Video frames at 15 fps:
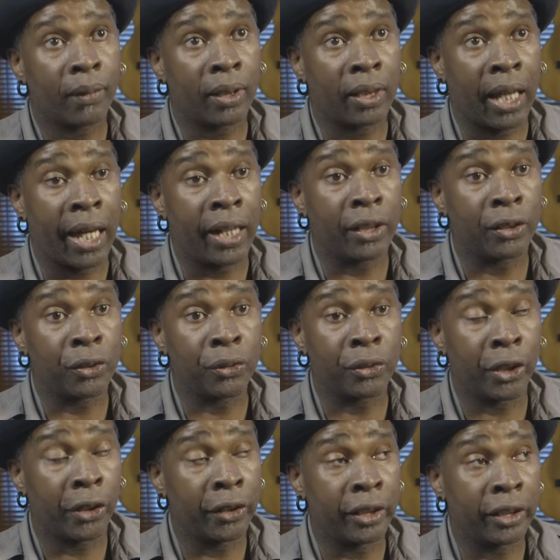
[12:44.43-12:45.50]
got to do
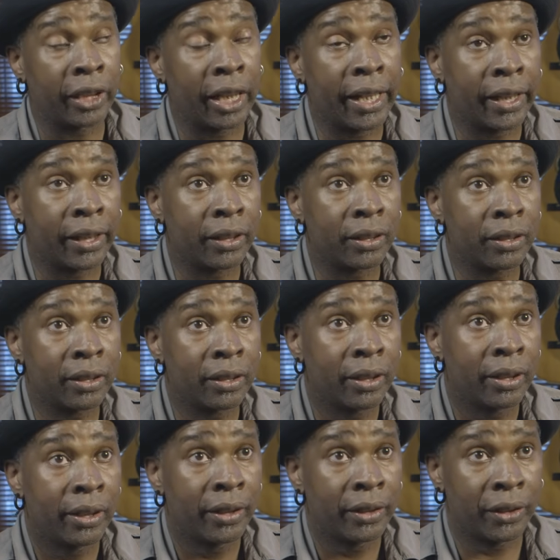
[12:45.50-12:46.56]
dirty things
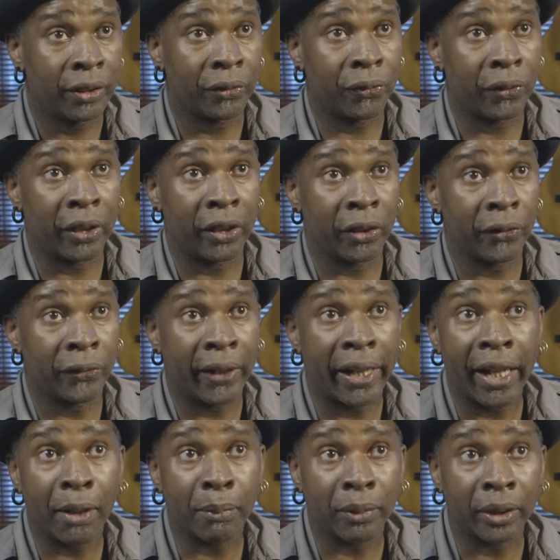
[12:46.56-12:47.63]
to feed her
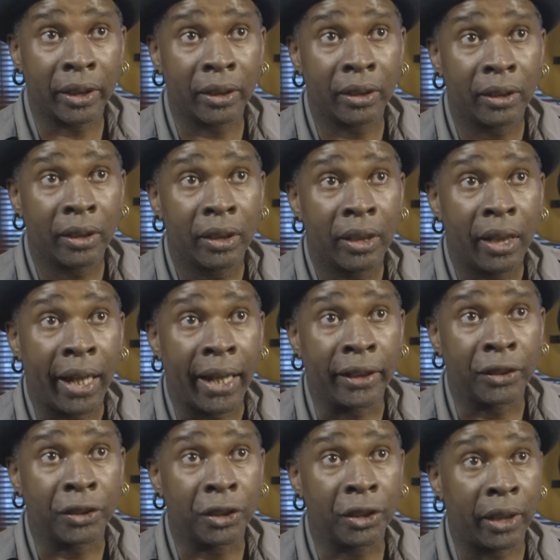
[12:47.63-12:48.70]
family,
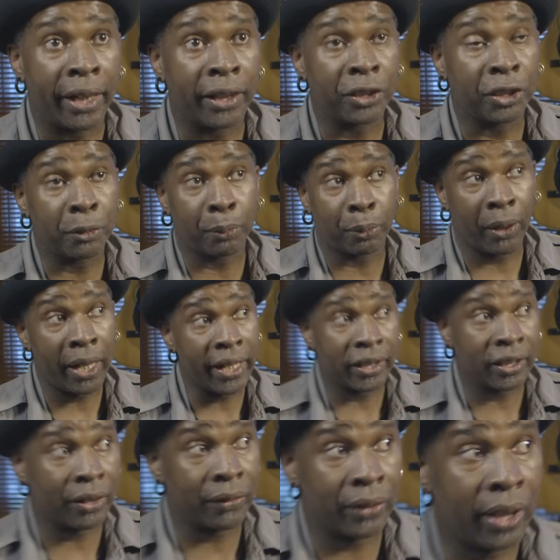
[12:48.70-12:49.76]
and she
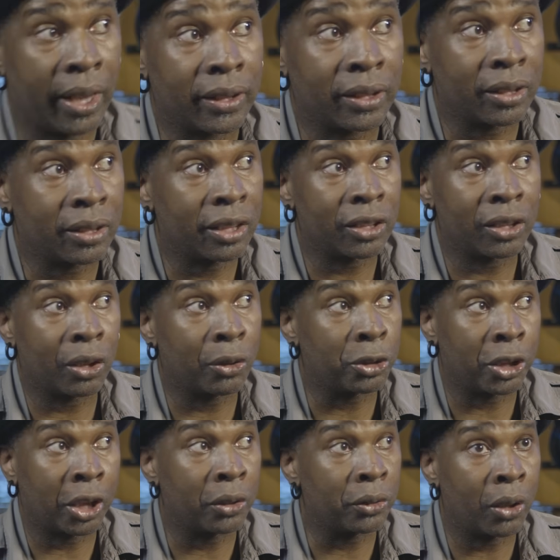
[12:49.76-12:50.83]
prays every night. She says,
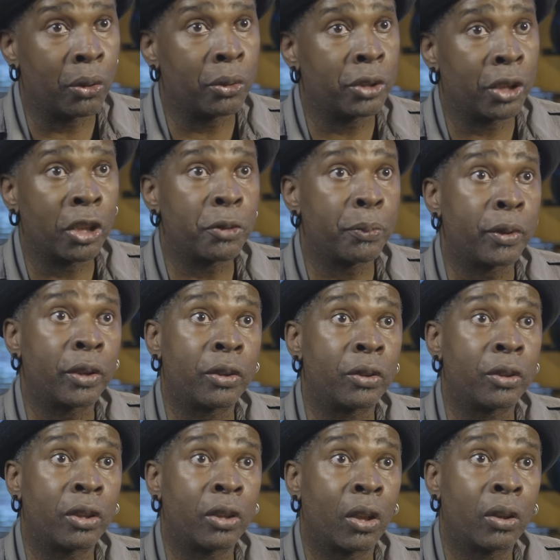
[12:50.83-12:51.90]
don't judge me
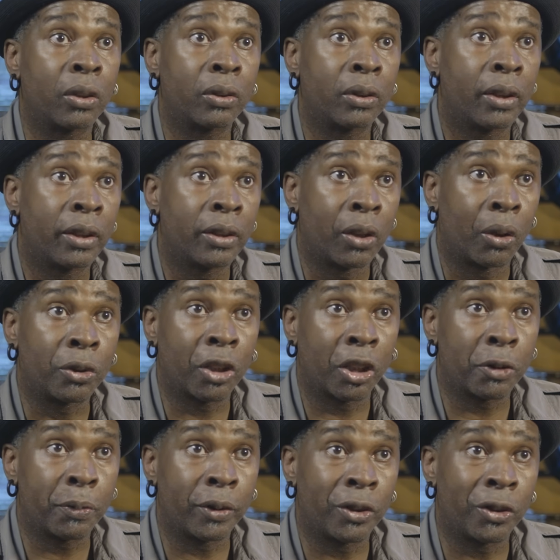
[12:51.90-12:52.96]
don't
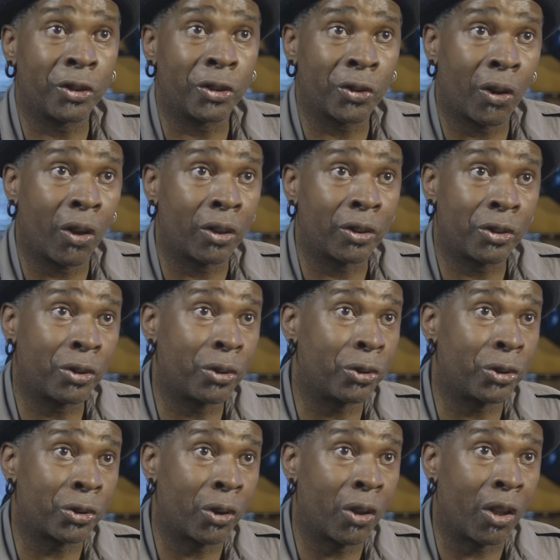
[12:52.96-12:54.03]
judge me too
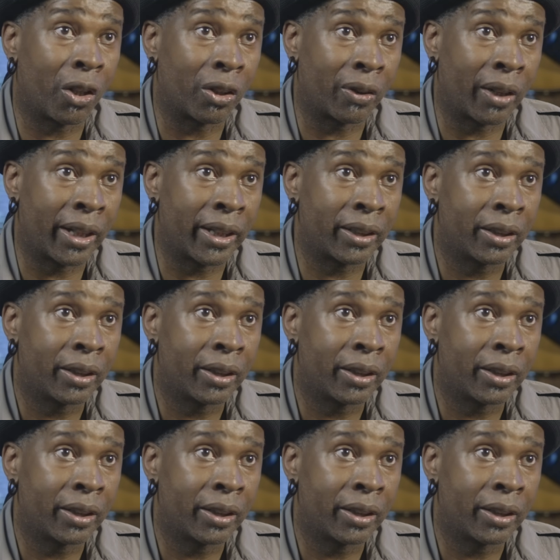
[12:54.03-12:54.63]
strong, right?